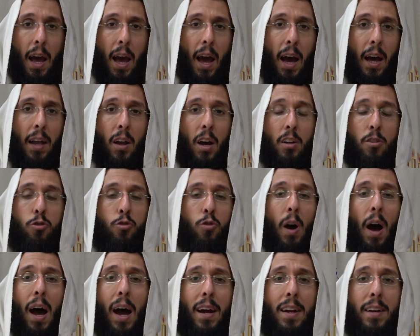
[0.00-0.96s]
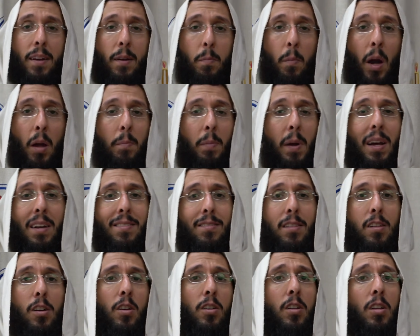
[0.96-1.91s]
and I tried my
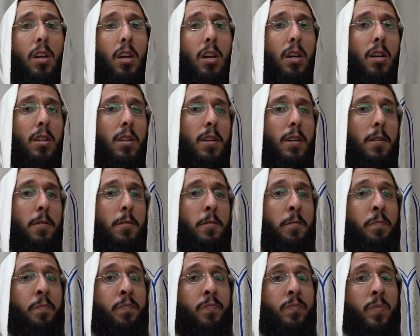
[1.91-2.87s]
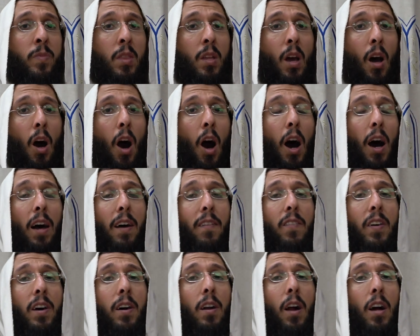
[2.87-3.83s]
best learning it.
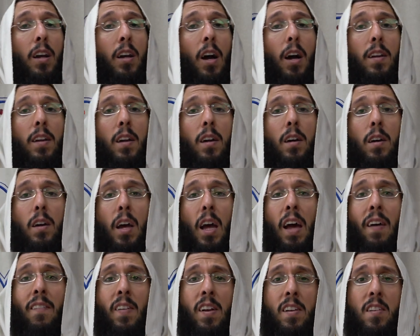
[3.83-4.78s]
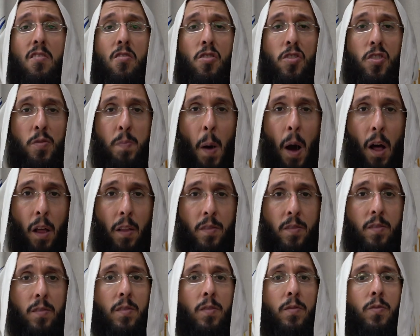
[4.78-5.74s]
However, I got a heavenly
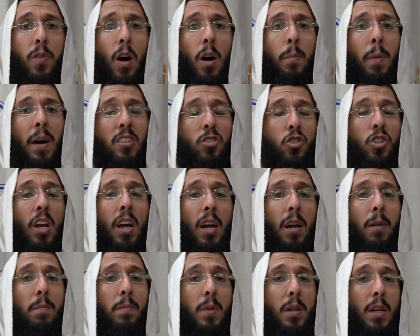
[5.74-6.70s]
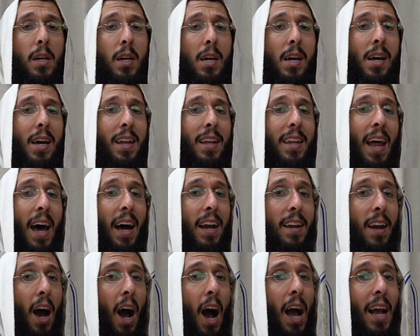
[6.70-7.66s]
response from Hashem
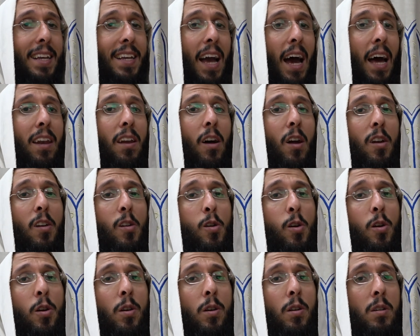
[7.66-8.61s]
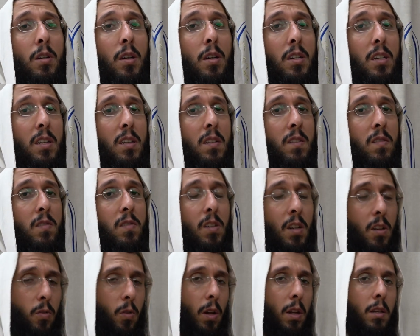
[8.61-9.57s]
that I cannot learn this
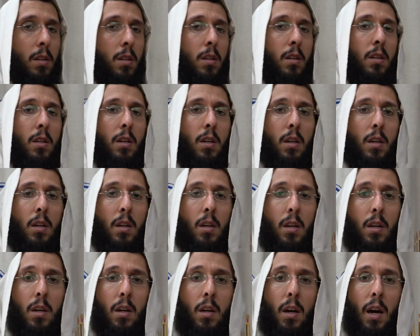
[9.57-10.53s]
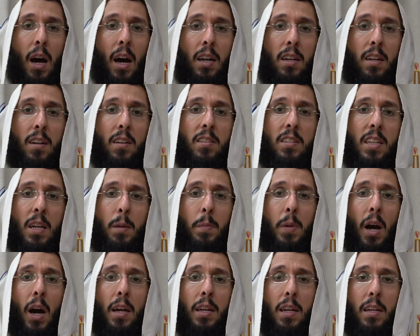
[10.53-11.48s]
secret. And the reason
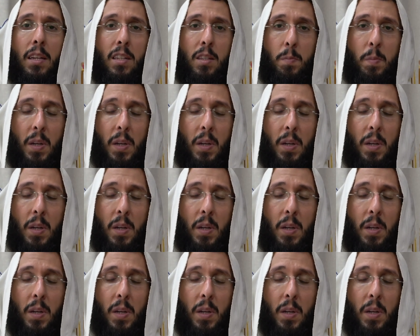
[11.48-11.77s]
behind it is